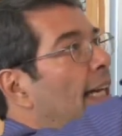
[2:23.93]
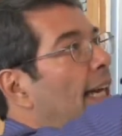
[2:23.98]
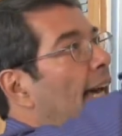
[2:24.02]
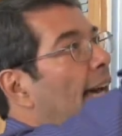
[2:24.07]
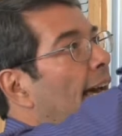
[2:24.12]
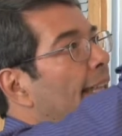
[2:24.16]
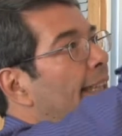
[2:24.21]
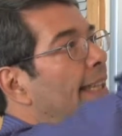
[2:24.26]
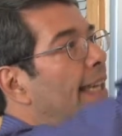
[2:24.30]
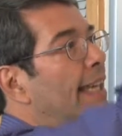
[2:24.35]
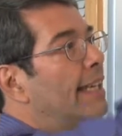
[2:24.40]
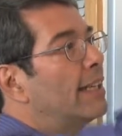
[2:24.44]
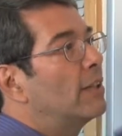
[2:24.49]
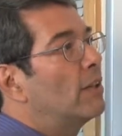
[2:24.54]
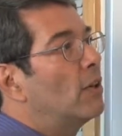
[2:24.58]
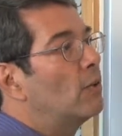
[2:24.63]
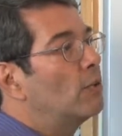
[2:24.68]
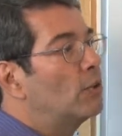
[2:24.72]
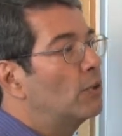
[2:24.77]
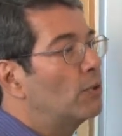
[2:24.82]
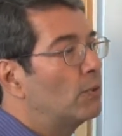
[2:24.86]
and then
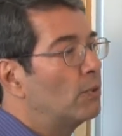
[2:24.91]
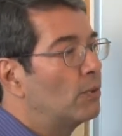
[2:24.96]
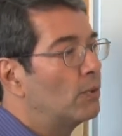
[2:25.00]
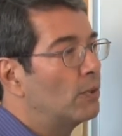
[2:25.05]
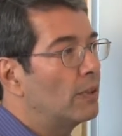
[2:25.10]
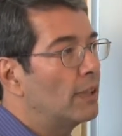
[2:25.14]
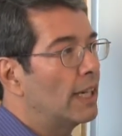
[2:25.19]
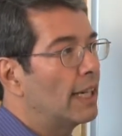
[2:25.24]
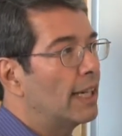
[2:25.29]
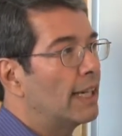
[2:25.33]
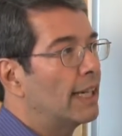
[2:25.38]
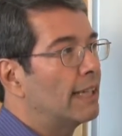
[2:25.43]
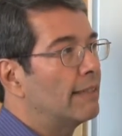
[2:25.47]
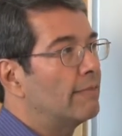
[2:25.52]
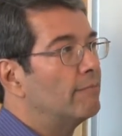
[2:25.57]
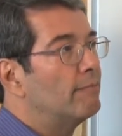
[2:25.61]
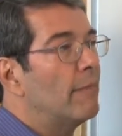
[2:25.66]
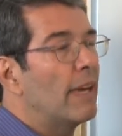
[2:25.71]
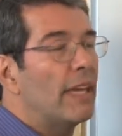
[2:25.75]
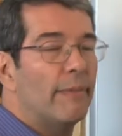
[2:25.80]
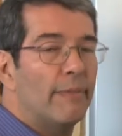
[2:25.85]
go to
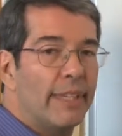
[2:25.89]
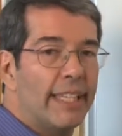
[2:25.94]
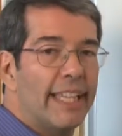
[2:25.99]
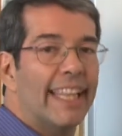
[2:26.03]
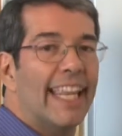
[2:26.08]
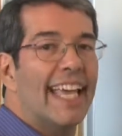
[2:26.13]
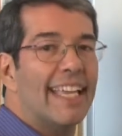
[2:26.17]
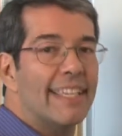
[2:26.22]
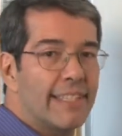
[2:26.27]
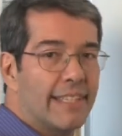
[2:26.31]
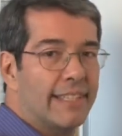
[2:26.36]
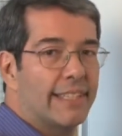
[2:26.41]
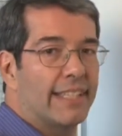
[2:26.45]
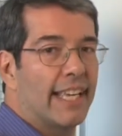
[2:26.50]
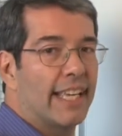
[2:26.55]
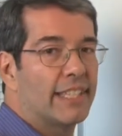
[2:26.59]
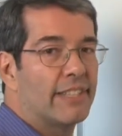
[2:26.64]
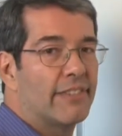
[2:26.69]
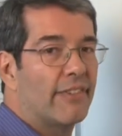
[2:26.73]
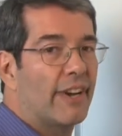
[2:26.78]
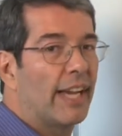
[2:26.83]
maybe less
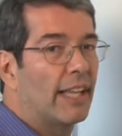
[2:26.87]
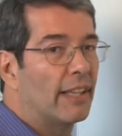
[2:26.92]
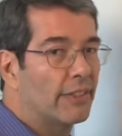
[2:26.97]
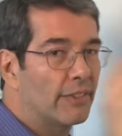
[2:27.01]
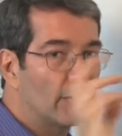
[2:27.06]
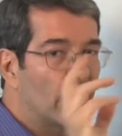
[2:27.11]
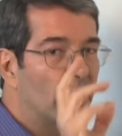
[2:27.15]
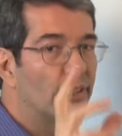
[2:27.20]
intense violence,